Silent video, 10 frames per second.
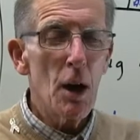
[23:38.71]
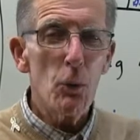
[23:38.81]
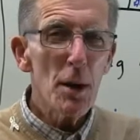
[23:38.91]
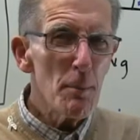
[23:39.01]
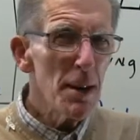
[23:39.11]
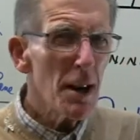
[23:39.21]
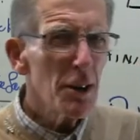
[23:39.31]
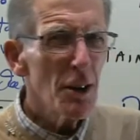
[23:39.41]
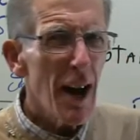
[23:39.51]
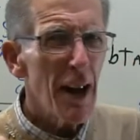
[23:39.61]
would it be a
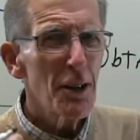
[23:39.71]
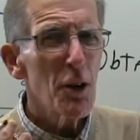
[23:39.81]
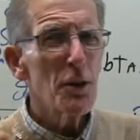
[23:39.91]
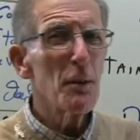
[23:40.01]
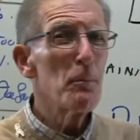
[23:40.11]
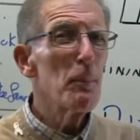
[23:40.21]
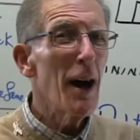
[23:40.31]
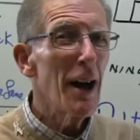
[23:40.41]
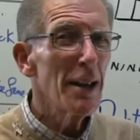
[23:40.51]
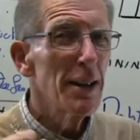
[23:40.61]
good idea to pay,